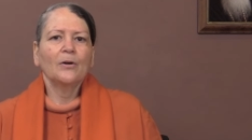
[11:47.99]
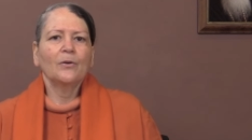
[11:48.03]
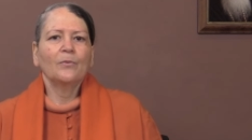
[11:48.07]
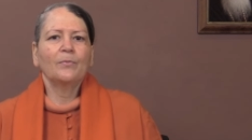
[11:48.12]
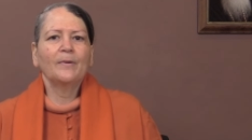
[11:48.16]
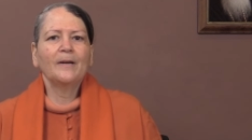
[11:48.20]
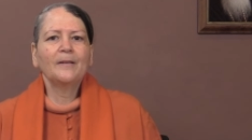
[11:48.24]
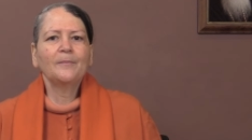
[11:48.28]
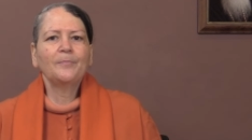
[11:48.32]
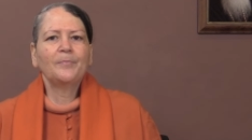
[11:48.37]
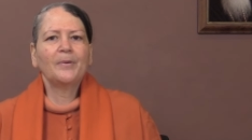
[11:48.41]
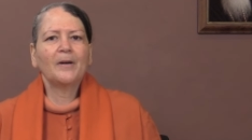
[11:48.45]

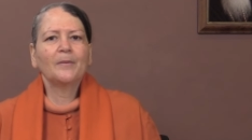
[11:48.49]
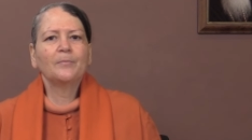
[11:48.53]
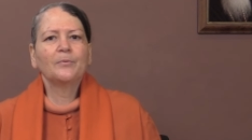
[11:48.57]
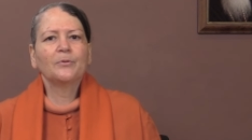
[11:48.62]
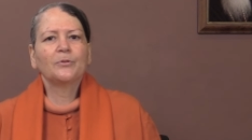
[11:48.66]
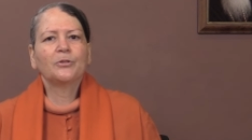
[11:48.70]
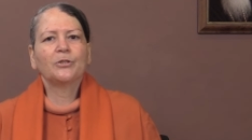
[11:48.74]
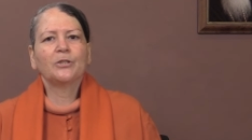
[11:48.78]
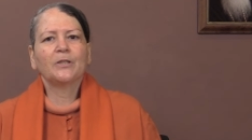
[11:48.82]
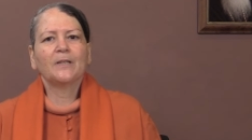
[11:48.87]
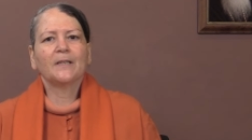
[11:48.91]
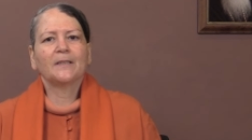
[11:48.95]
When
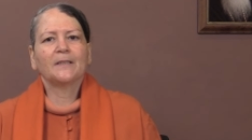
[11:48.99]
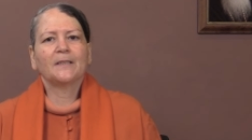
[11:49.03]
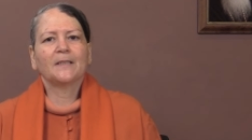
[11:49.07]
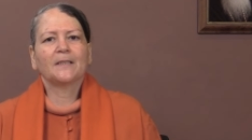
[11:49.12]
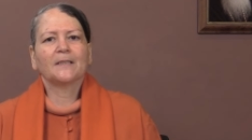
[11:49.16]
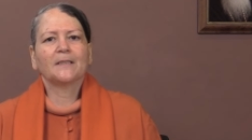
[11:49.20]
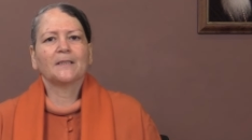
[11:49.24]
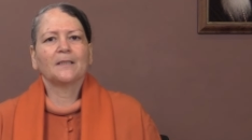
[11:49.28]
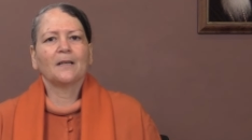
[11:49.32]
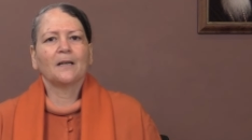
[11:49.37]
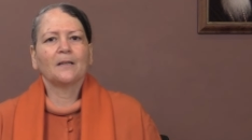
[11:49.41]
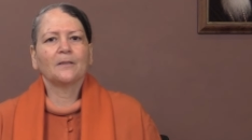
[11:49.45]
Prabhuji at the
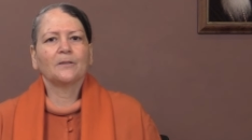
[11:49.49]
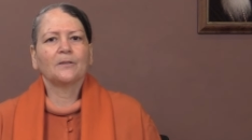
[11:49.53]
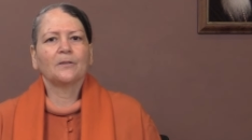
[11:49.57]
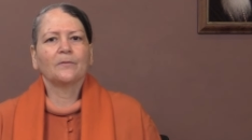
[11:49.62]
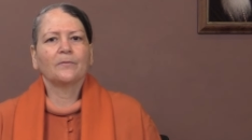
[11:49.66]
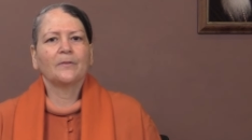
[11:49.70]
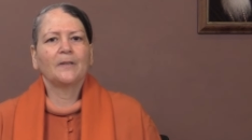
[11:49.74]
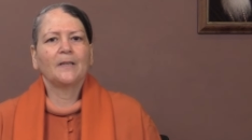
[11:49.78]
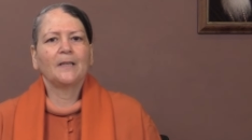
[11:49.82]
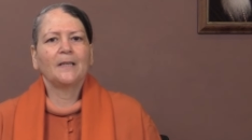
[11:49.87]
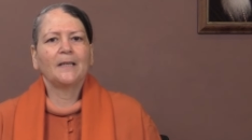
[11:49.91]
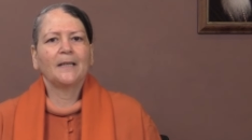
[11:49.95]
start
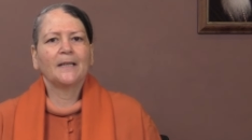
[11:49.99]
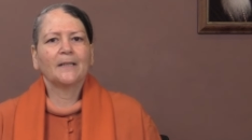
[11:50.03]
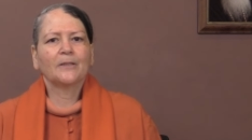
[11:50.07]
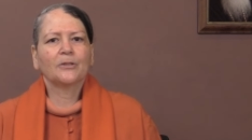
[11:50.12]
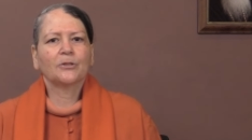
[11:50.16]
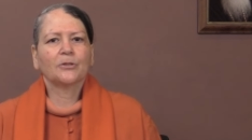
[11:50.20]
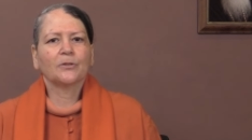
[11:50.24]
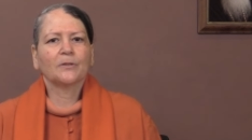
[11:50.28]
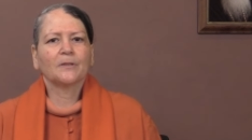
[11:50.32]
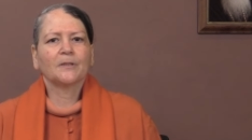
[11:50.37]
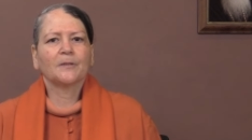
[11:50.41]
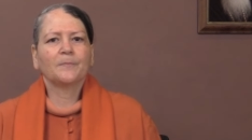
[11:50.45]
of the
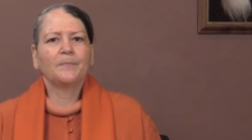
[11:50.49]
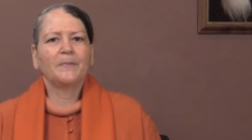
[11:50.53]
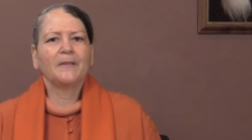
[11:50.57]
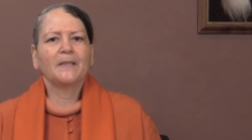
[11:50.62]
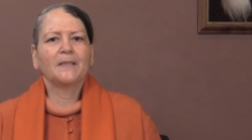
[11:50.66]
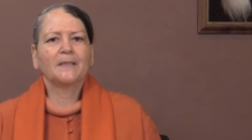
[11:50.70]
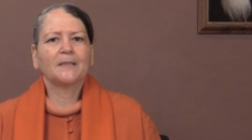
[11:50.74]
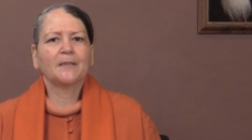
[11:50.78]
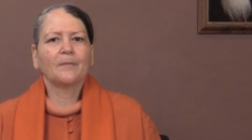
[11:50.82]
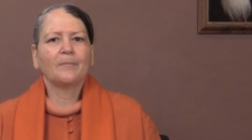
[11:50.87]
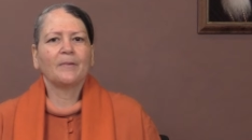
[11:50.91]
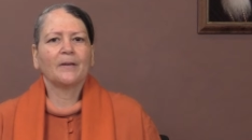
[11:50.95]
lecture
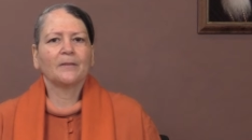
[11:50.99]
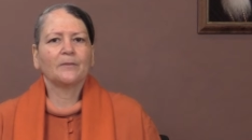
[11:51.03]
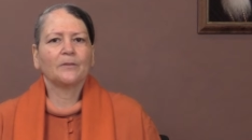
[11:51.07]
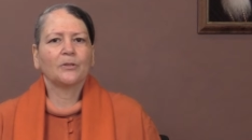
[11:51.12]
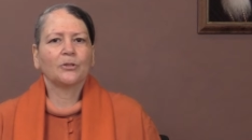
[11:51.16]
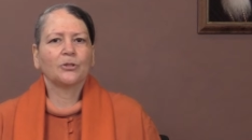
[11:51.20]
speaks about